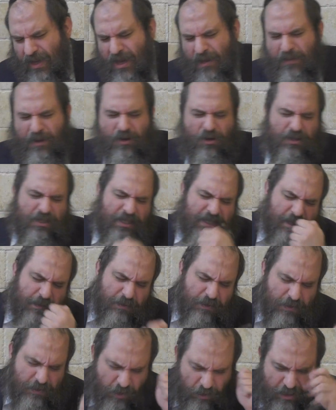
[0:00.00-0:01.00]
Because the
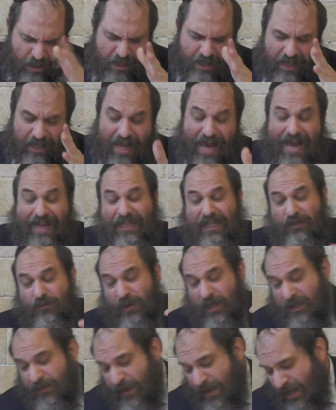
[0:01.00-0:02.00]
tzimtzum is only in the light, as
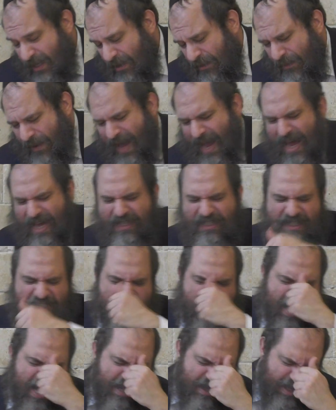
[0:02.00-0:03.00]
we explained in the
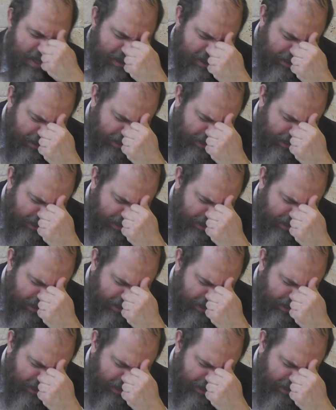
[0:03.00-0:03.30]
past, that the